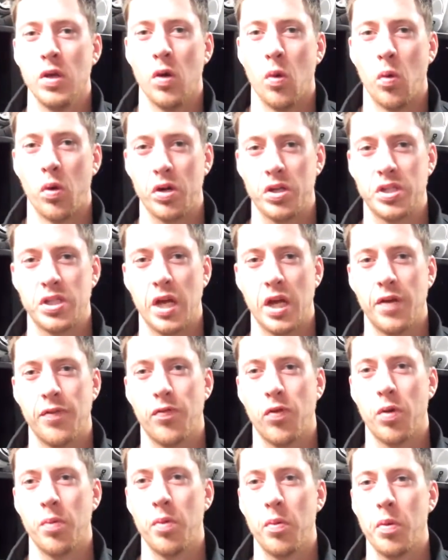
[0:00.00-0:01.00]
we're excited
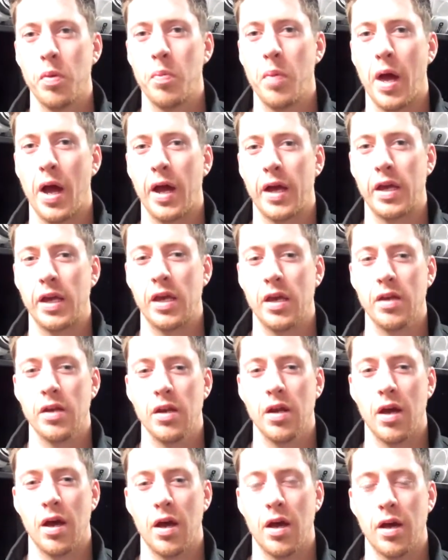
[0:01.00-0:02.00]
for him to be back in,
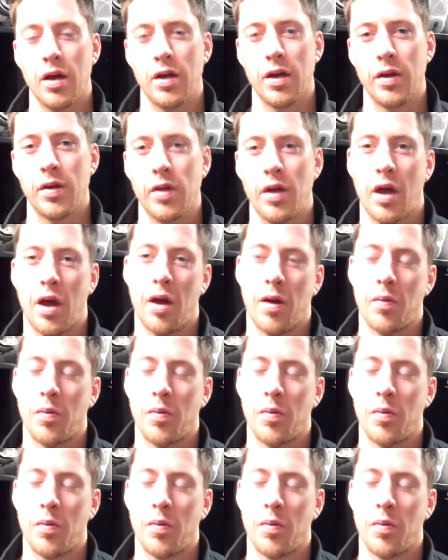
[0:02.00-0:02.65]
uh, and uh,